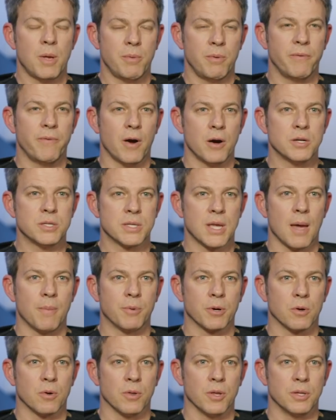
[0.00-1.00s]
maybe very
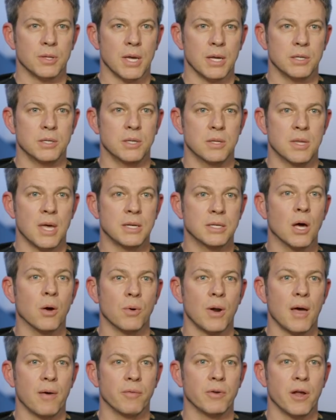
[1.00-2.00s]
skeptical that they, they
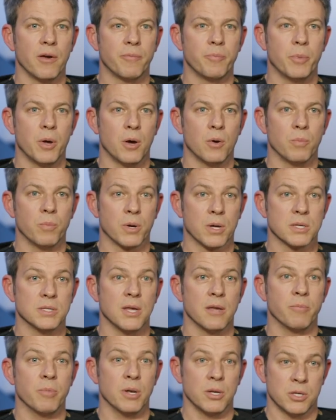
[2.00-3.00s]
don't have enough bone because
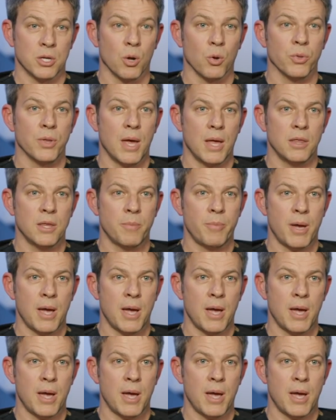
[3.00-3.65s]
they've been told that in the